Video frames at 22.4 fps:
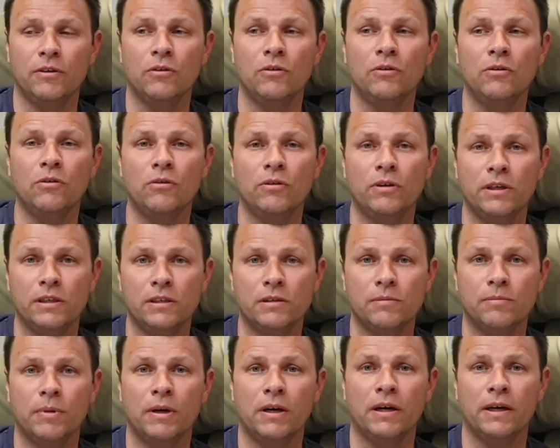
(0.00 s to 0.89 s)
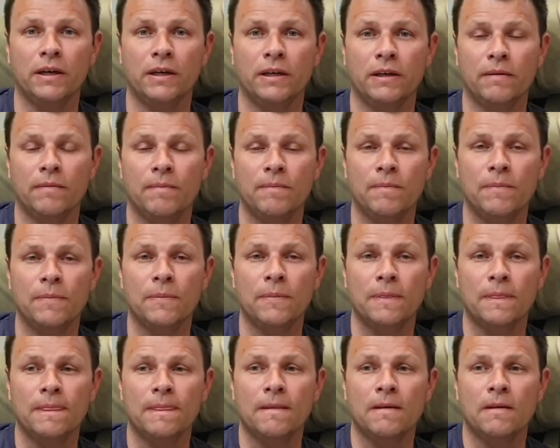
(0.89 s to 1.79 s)
looking to buy
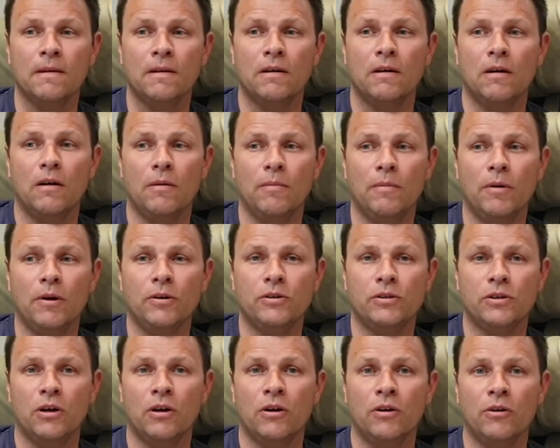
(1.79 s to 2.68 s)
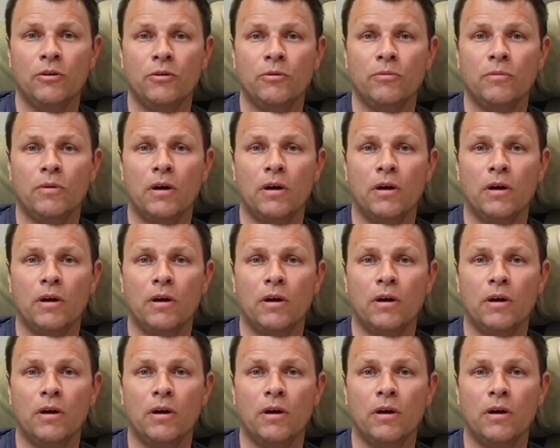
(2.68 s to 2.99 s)
a motorhome